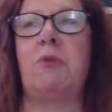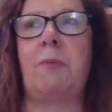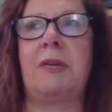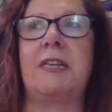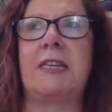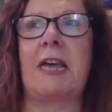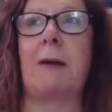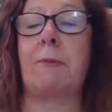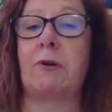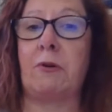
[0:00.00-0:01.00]
will be in
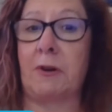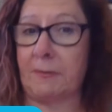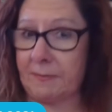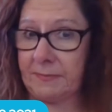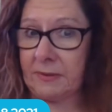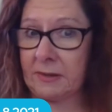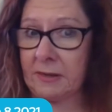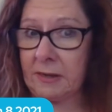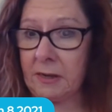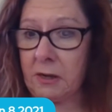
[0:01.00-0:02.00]
Capricorn,
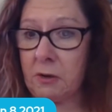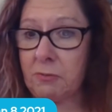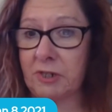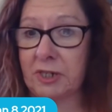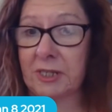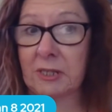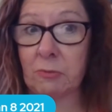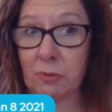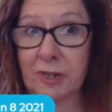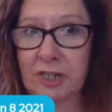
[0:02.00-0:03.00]
which is
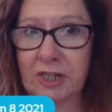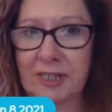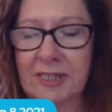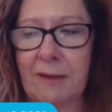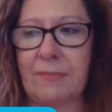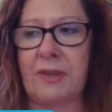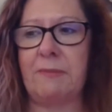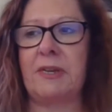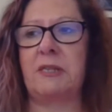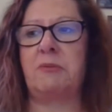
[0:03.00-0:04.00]
something
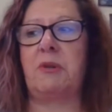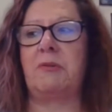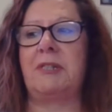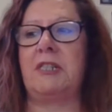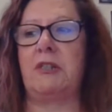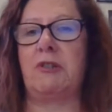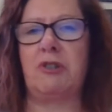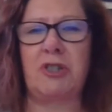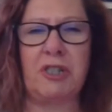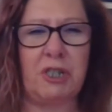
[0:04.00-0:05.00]
because we only, you know,
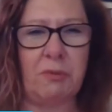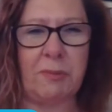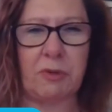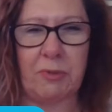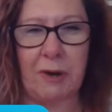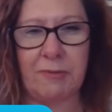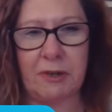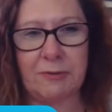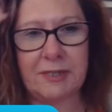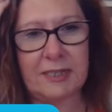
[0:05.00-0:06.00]
usually she whips around. We
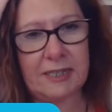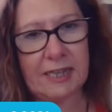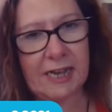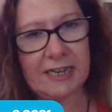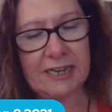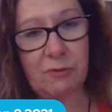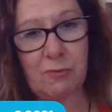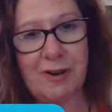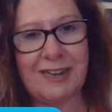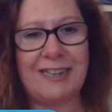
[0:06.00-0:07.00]
don't see that
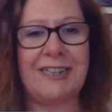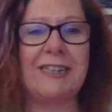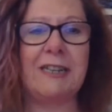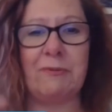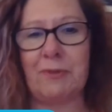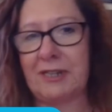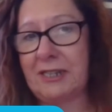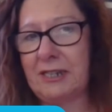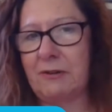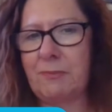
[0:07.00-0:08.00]
in one
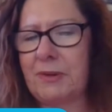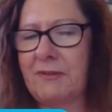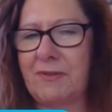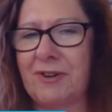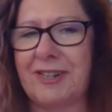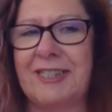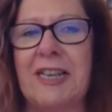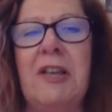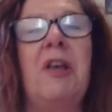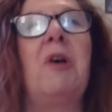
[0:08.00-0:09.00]
year. But of course,
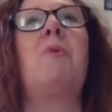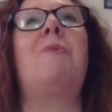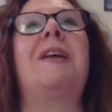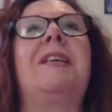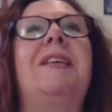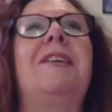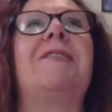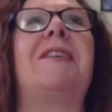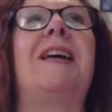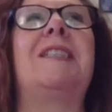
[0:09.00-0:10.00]
what
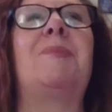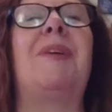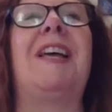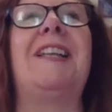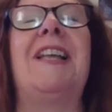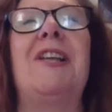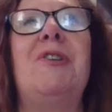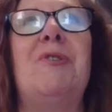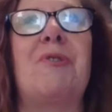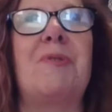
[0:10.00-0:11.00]
year has been
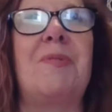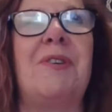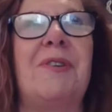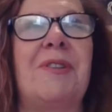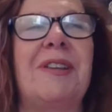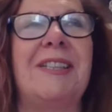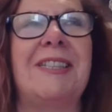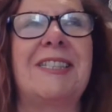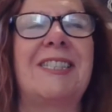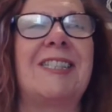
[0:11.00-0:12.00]
normal in
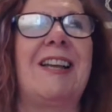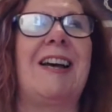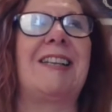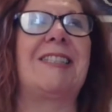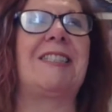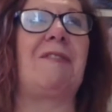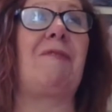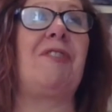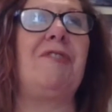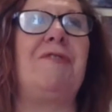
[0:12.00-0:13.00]
this last
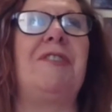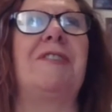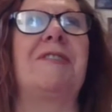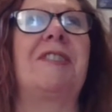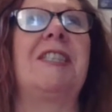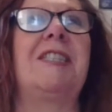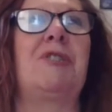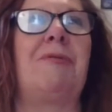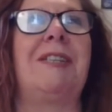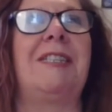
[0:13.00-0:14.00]
few years, since
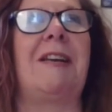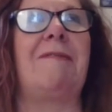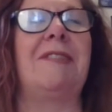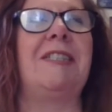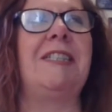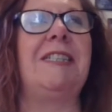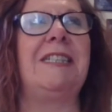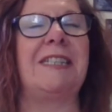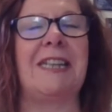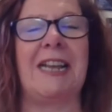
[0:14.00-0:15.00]

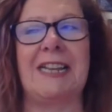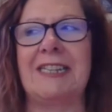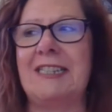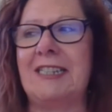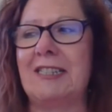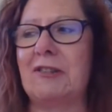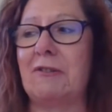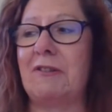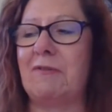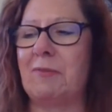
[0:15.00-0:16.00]
2017 at least,
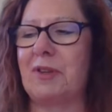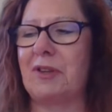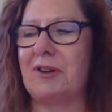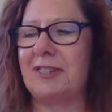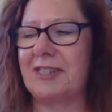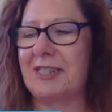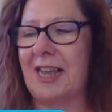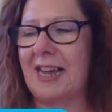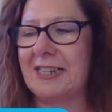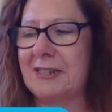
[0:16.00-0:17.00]
or even beyond
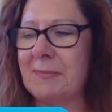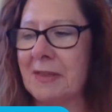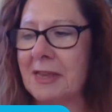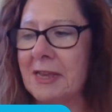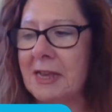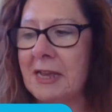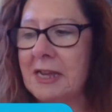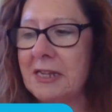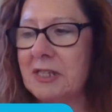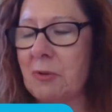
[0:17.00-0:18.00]
that?
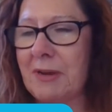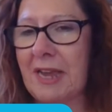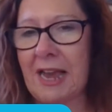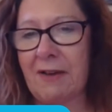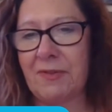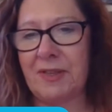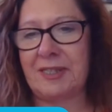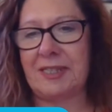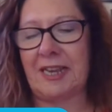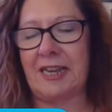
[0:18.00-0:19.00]
So we have
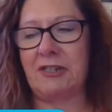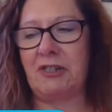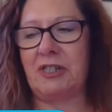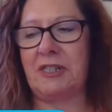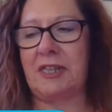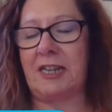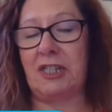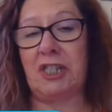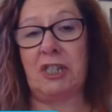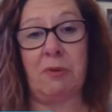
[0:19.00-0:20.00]
this energy
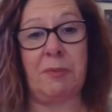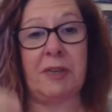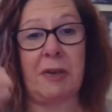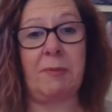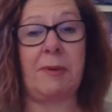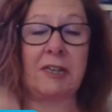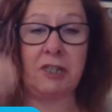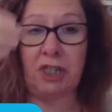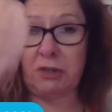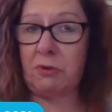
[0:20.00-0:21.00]
that she will be coming back,
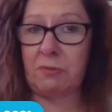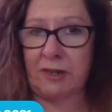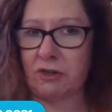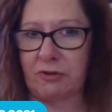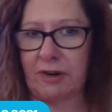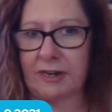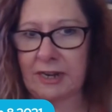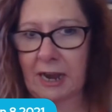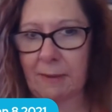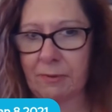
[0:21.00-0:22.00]
and she will retrograde in
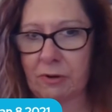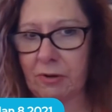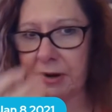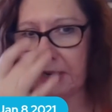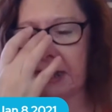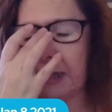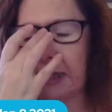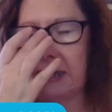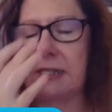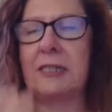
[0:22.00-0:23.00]
Capricorn at
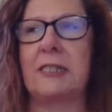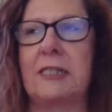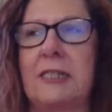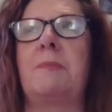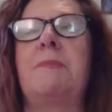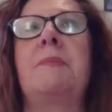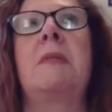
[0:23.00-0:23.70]
the end of this year.